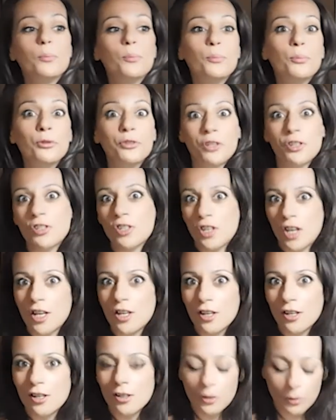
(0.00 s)

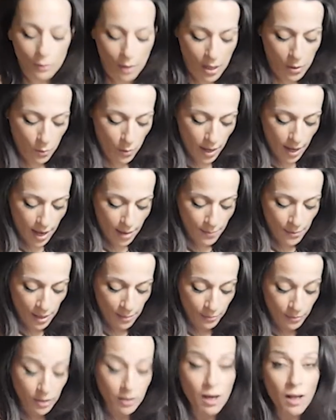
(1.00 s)
pronunciated it the right way, but I'm
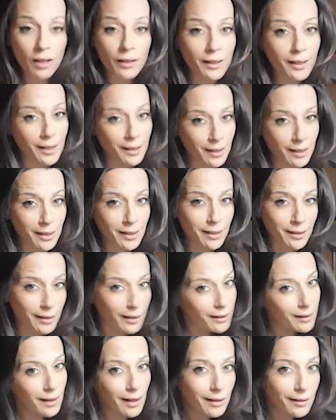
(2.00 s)
going to call it Kitty
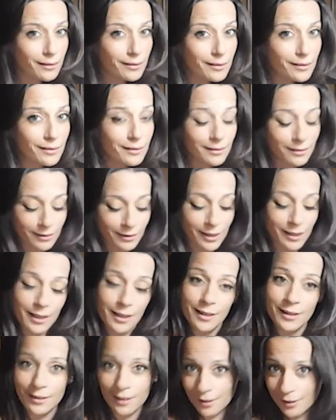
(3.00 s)

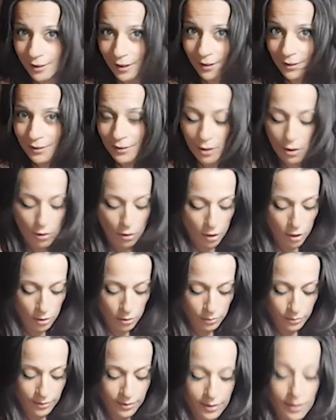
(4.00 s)
Knick,
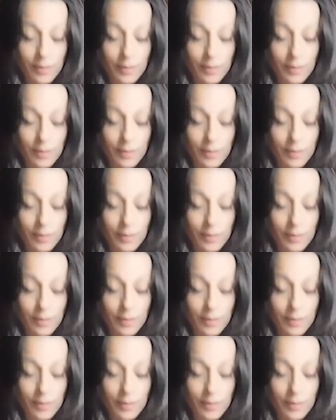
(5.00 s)
or...